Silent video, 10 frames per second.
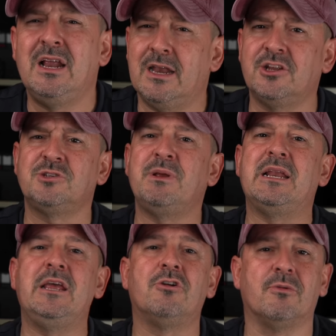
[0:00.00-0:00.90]
Let us be
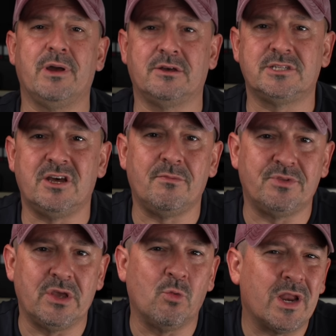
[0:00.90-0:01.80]
clear about
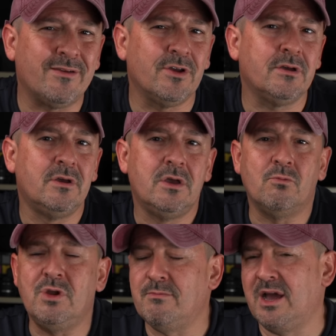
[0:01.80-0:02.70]
something. Whatever
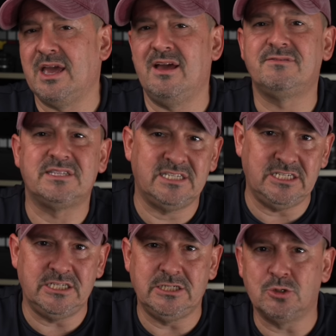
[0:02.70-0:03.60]
we might have
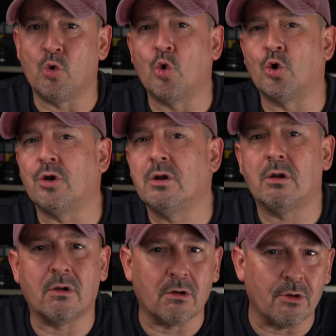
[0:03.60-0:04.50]
seen or
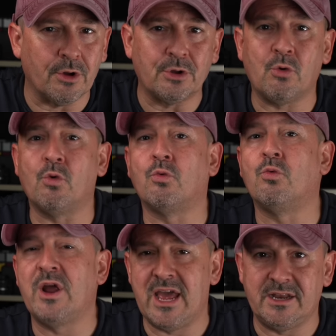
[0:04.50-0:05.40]
heard or
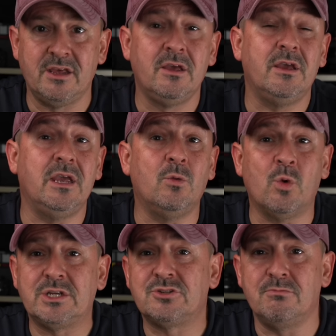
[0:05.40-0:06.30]
read in
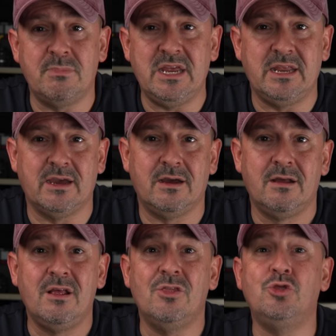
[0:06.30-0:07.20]
Western media,
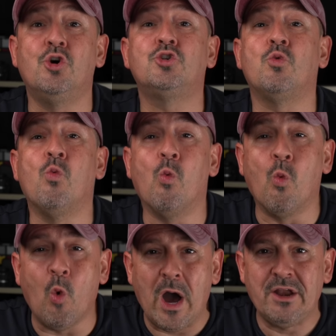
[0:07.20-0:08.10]
not
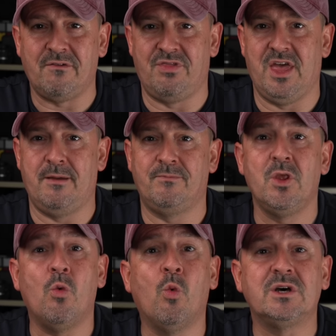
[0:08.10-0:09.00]
one of them
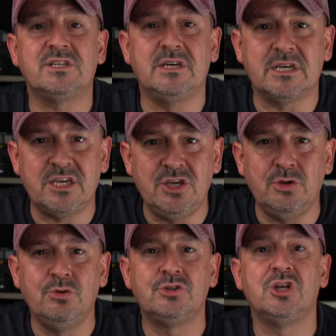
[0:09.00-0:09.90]
was
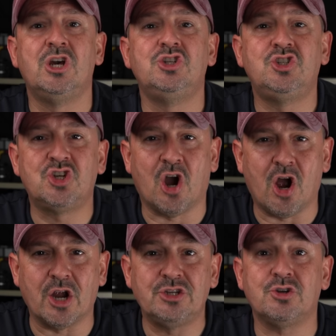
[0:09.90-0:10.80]
accused,
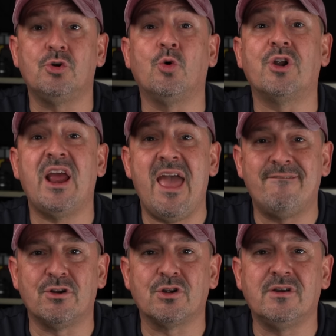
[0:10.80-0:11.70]
charged, or
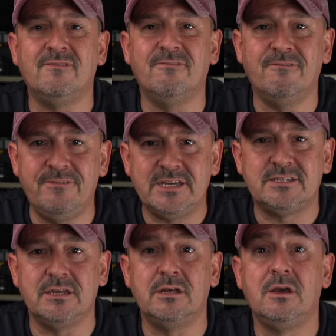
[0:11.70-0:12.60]
ever
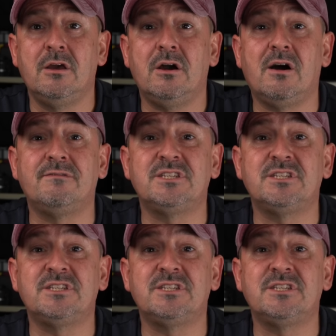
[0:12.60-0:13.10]
convicted of